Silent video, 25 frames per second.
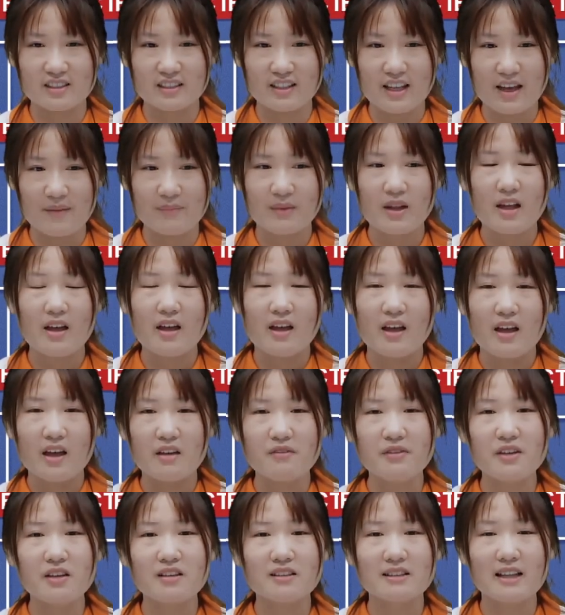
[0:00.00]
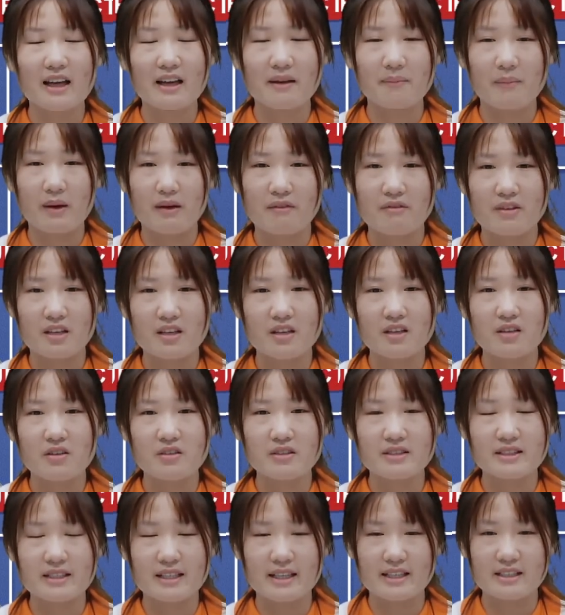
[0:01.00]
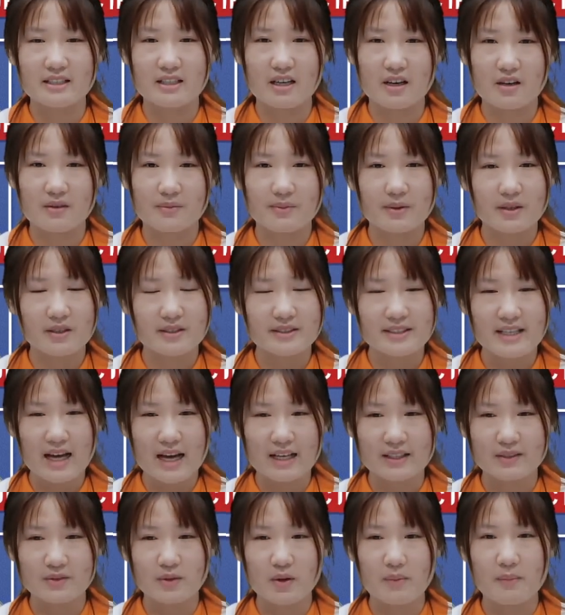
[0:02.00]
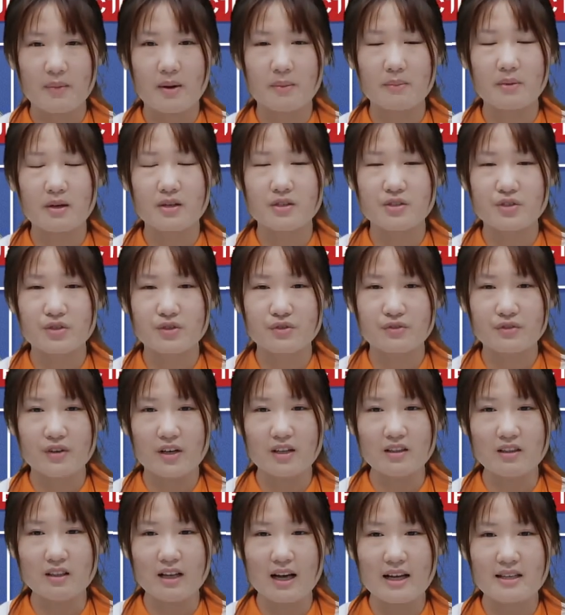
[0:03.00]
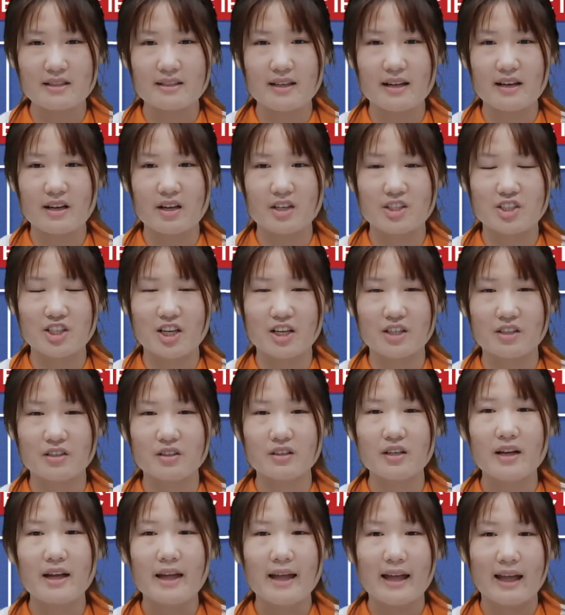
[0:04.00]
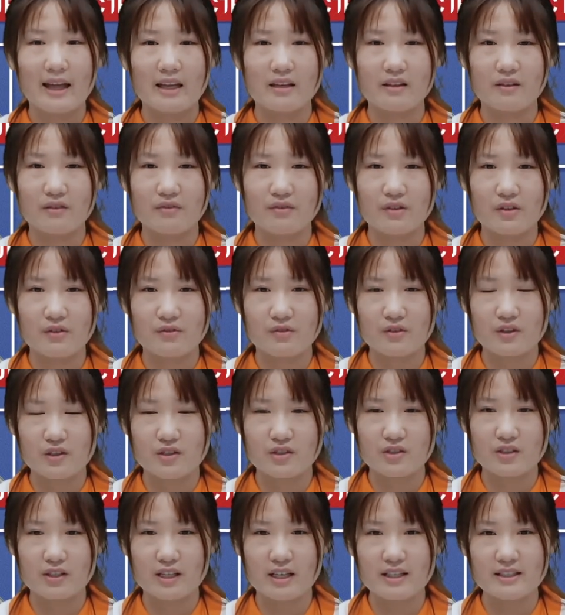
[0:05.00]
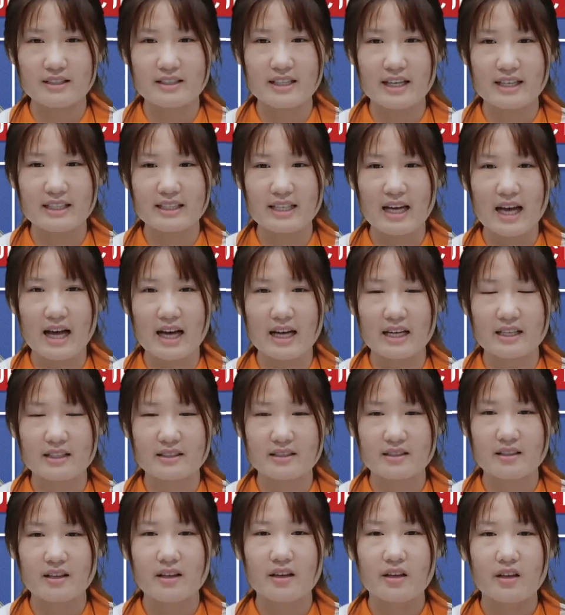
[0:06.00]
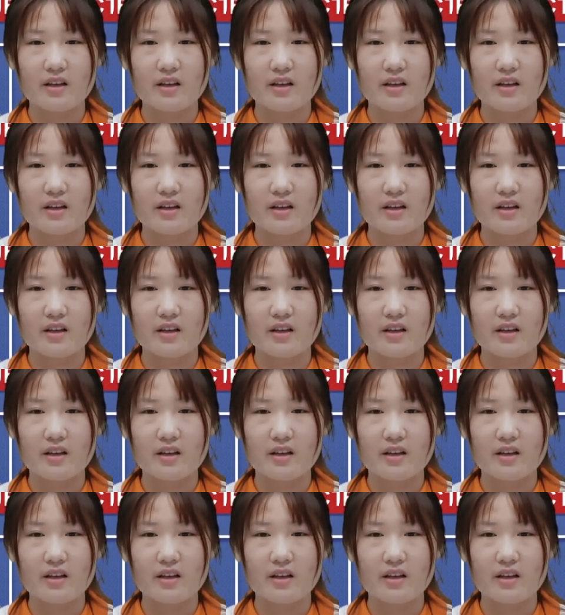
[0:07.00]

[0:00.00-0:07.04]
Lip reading: Yeah, if you like my videos and our product, remember to follow us at our channel and feel free to contact us.